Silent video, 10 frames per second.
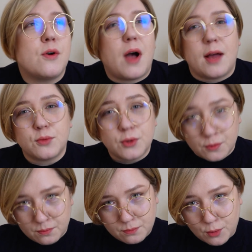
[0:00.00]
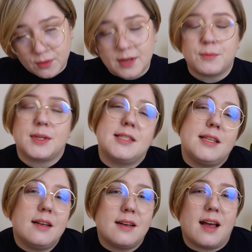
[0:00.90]
so I would poke them with a
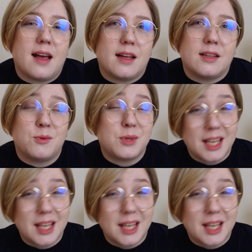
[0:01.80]
stick and would